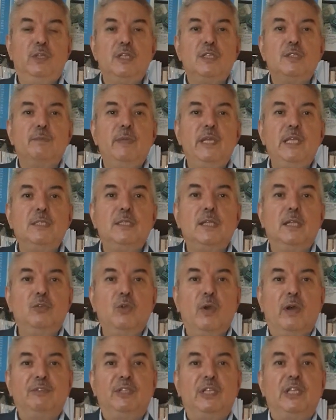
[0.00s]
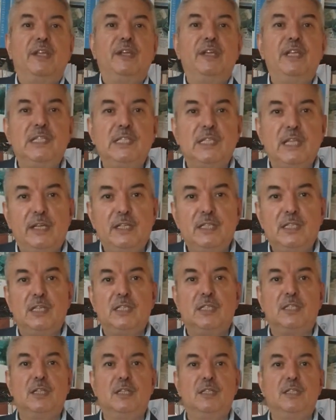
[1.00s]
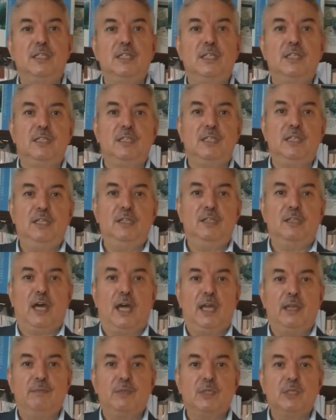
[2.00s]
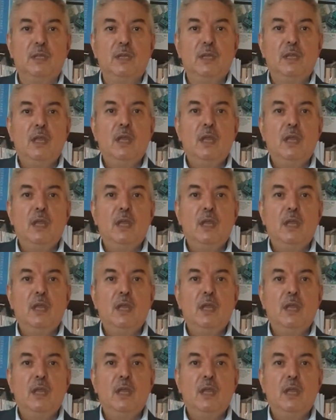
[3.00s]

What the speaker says: this means that you have decreased the resistance 16 times.